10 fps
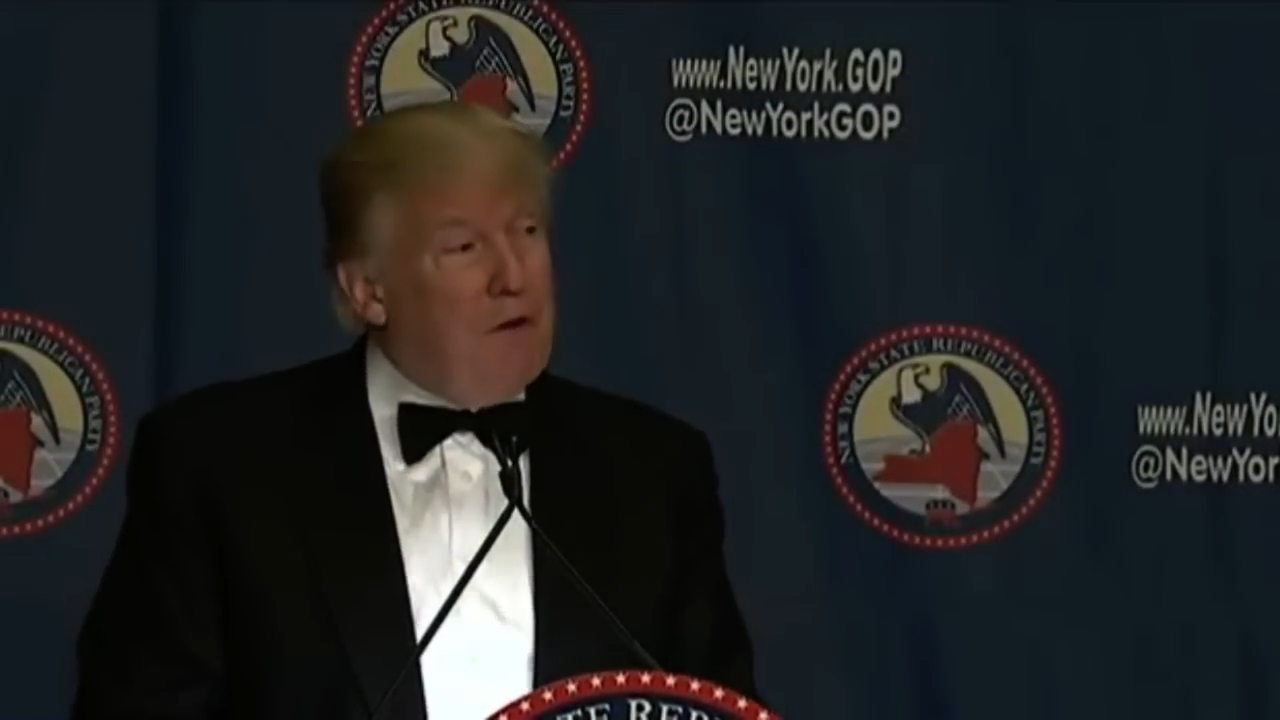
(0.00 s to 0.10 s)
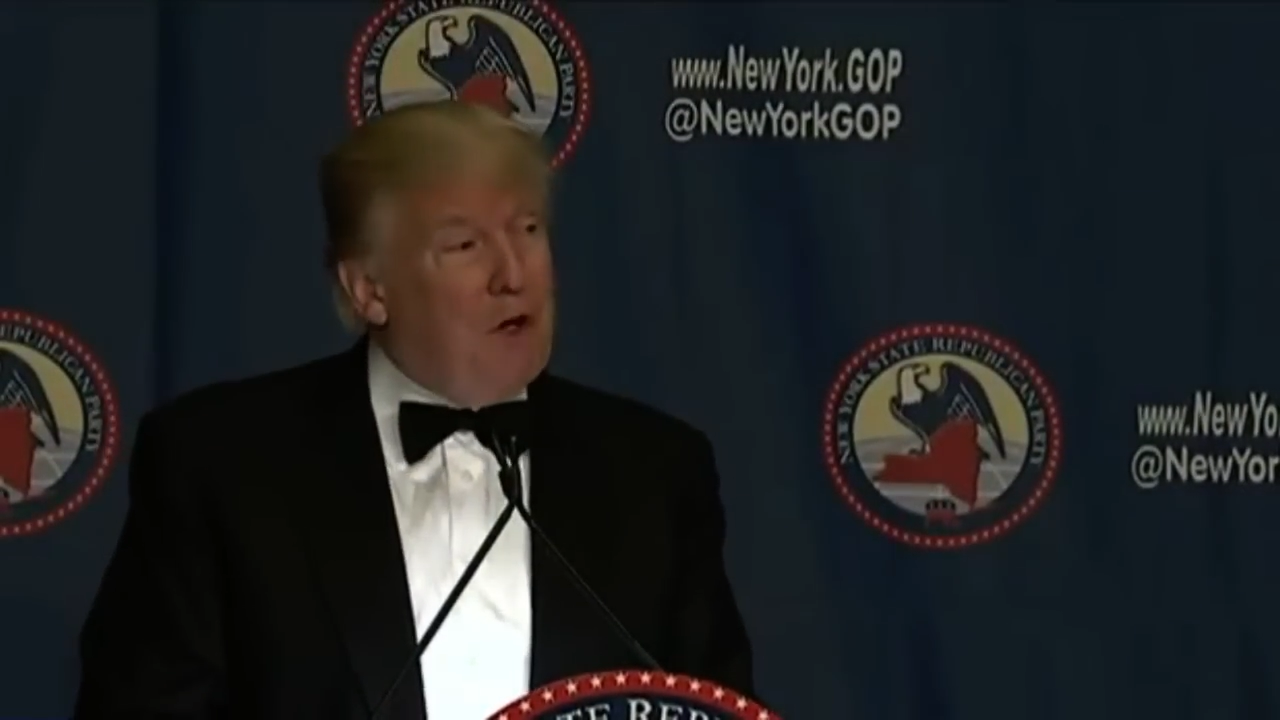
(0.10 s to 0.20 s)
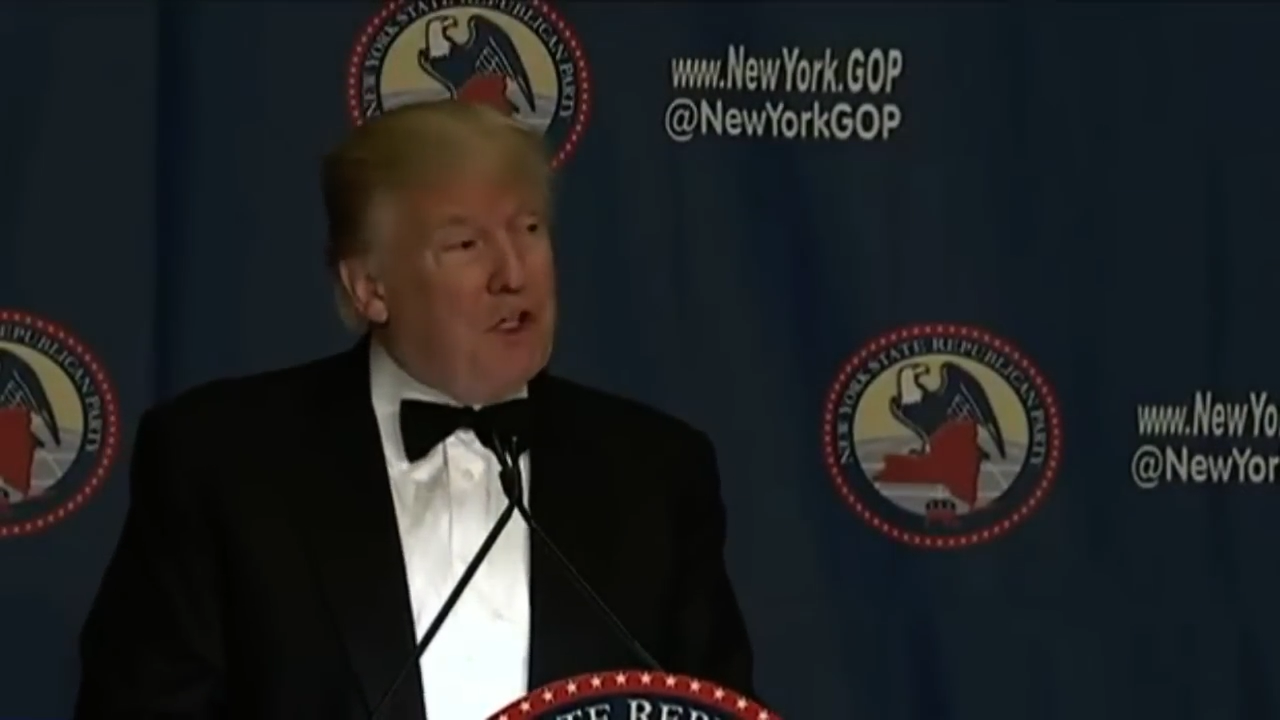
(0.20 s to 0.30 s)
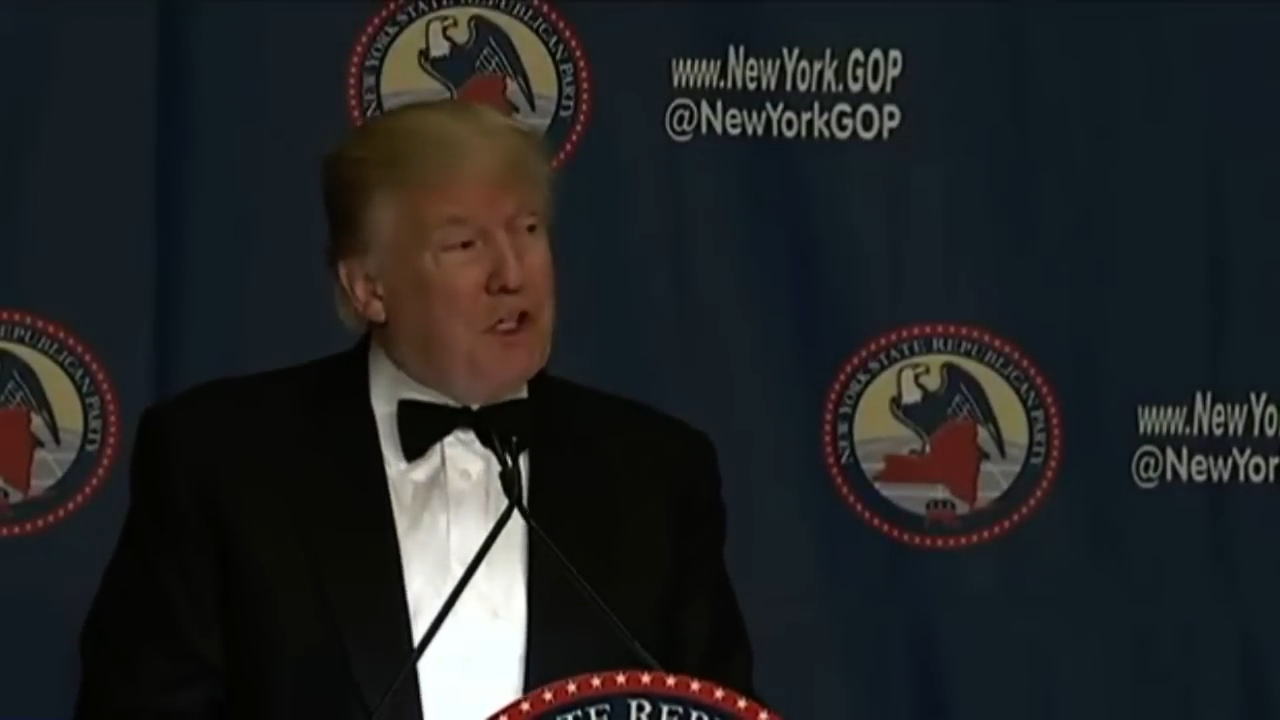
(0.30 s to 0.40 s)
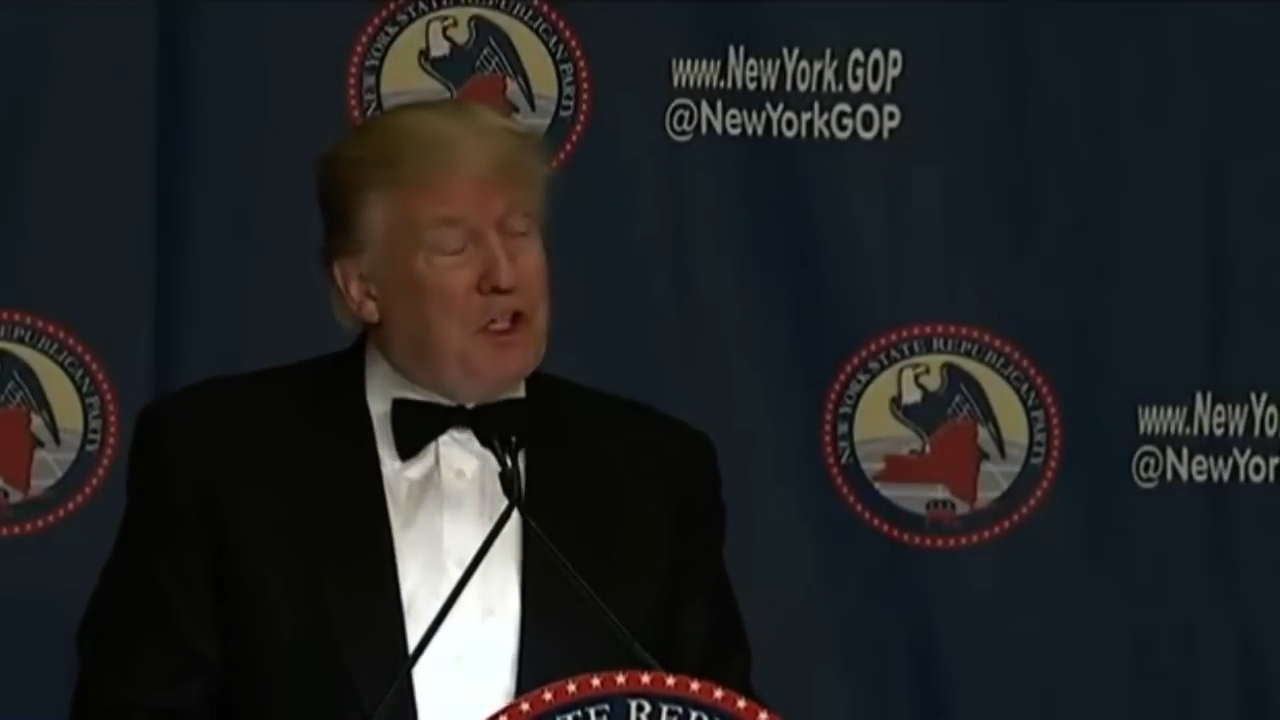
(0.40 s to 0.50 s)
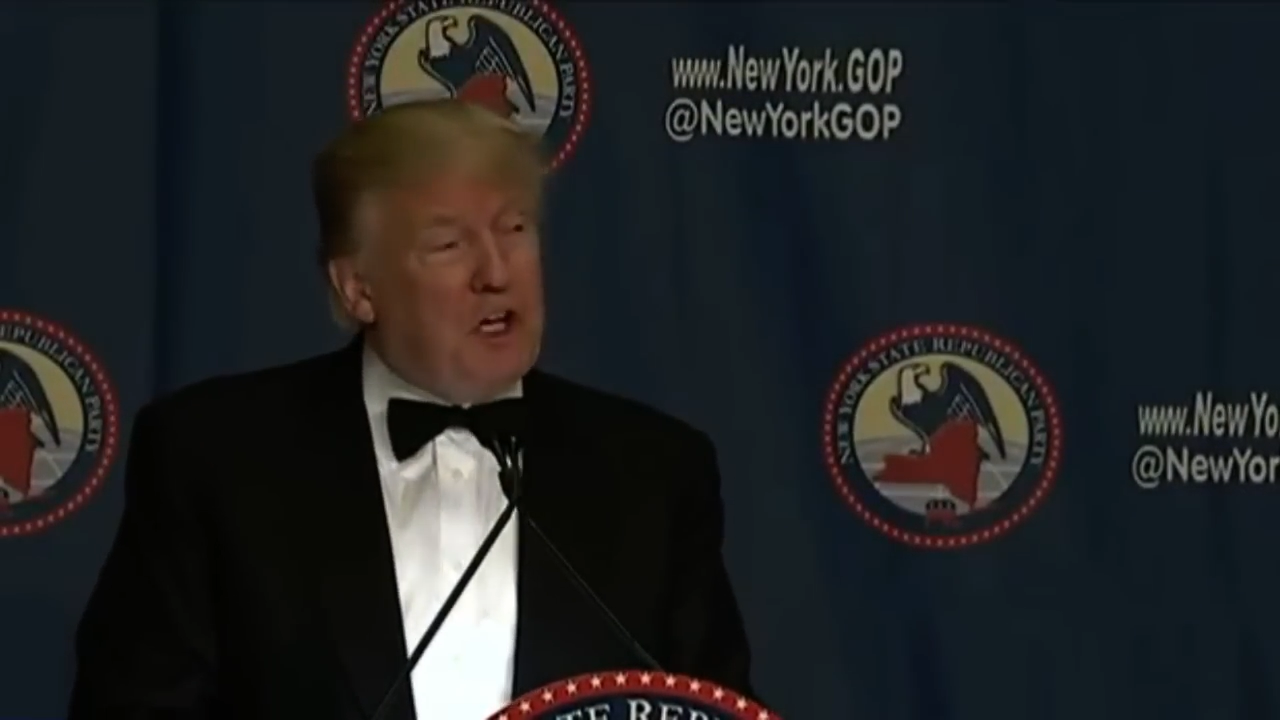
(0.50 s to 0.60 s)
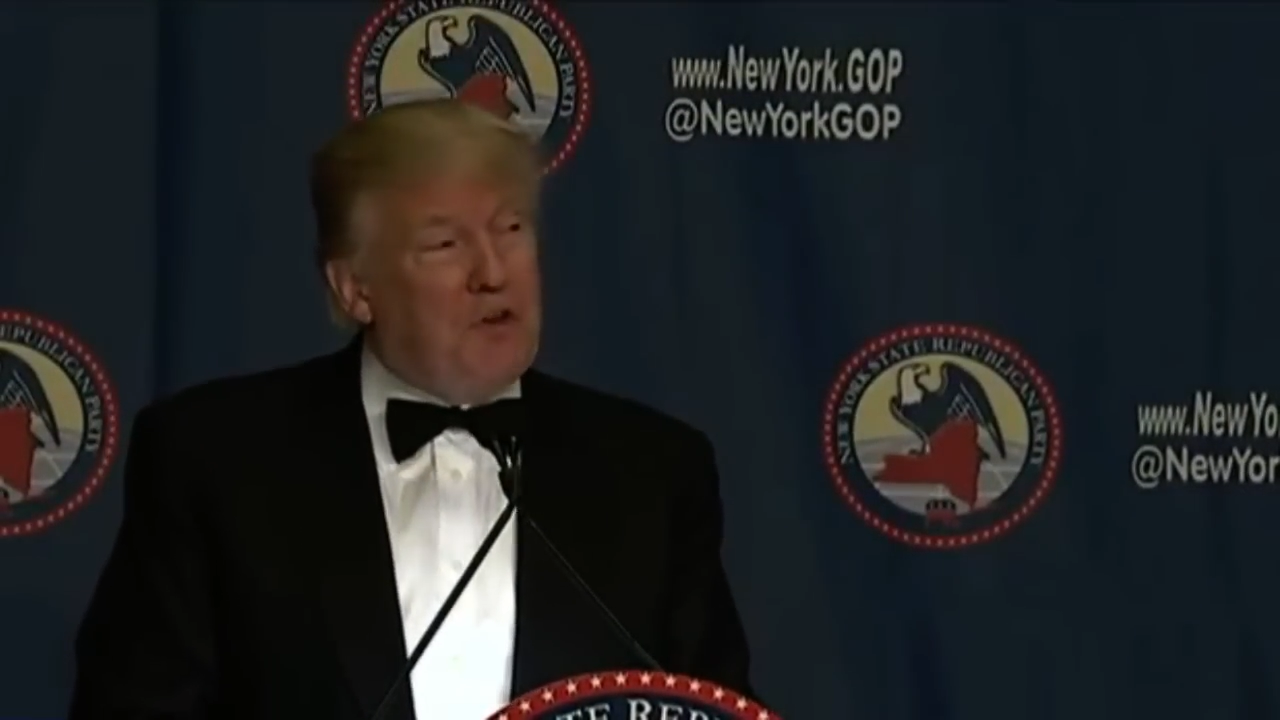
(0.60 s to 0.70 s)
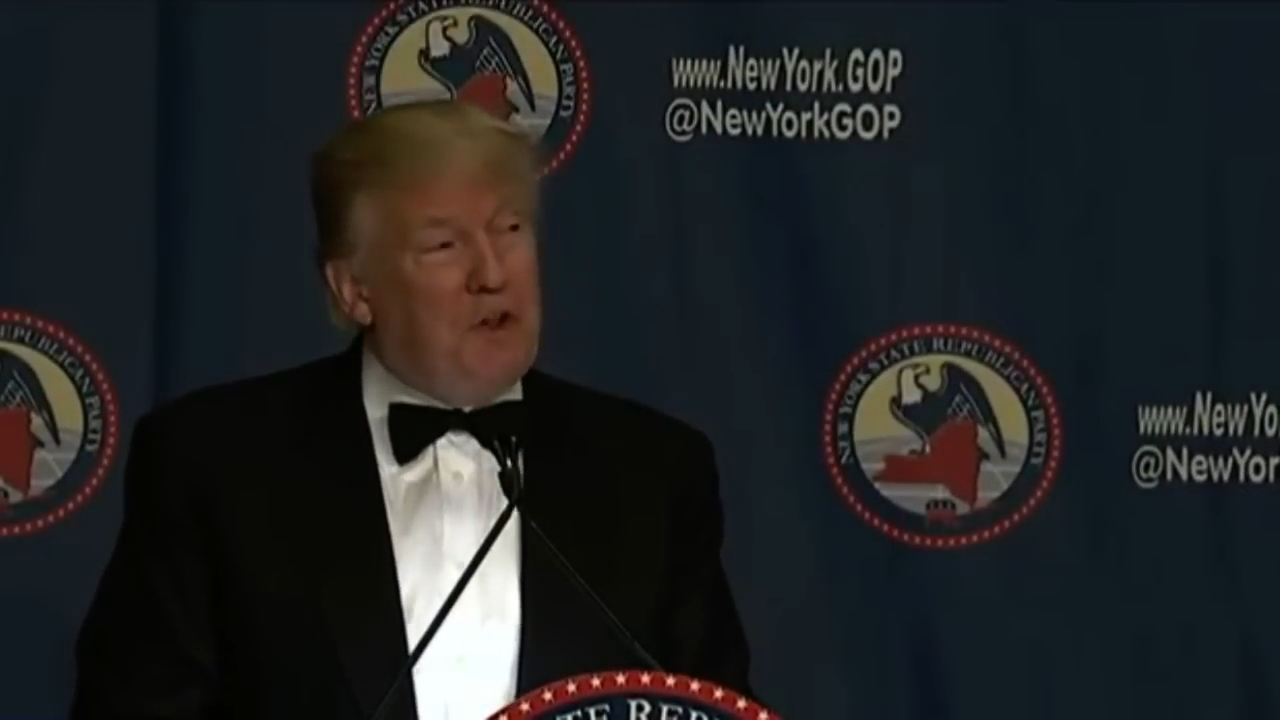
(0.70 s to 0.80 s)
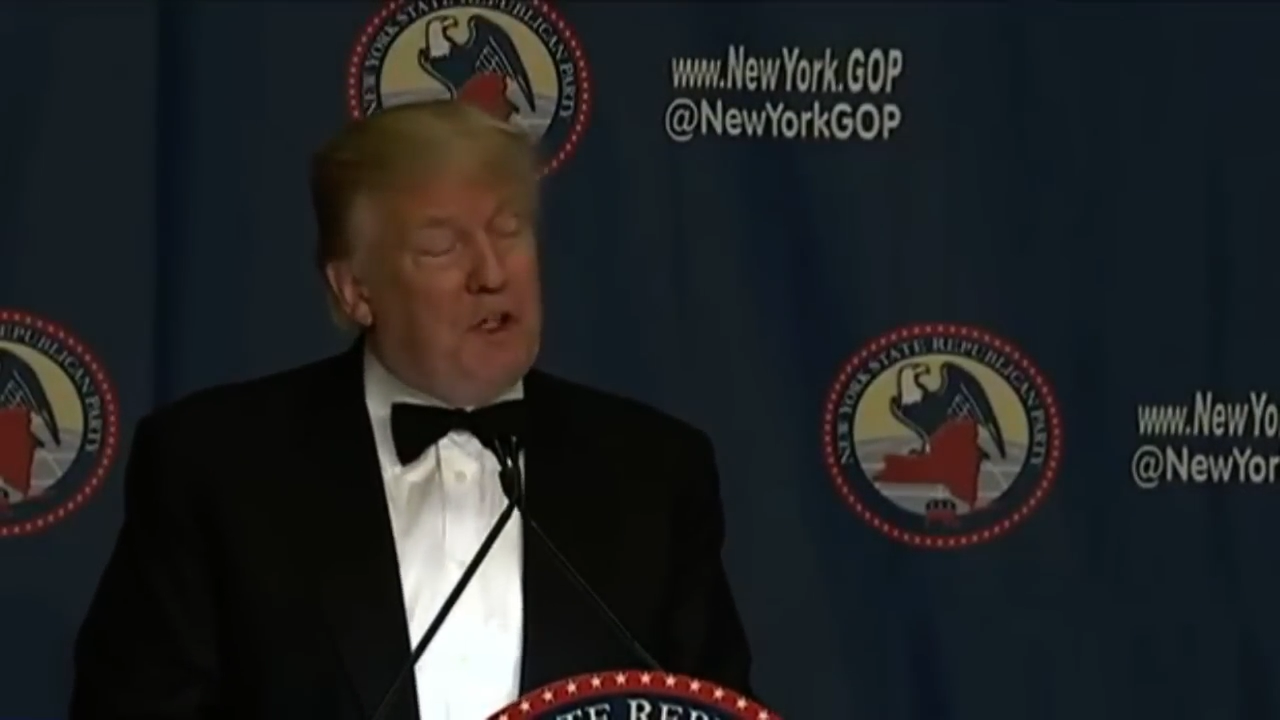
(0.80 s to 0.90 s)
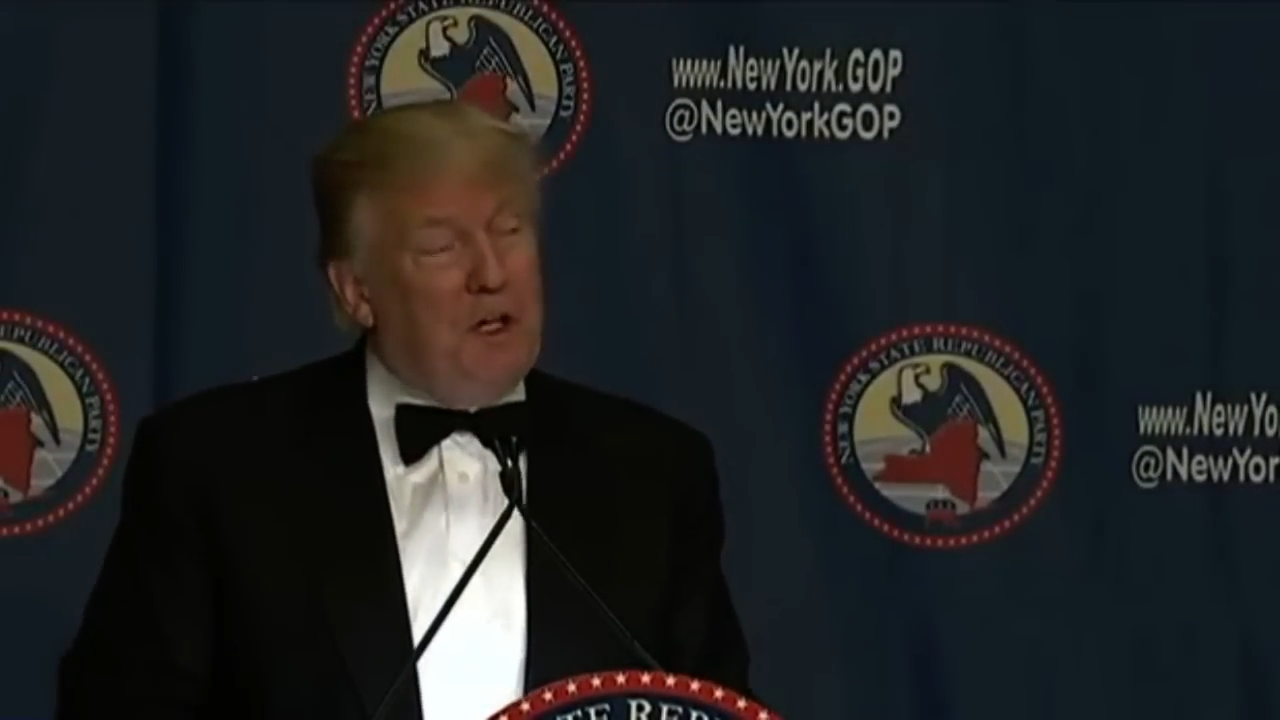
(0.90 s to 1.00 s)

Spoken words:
very successful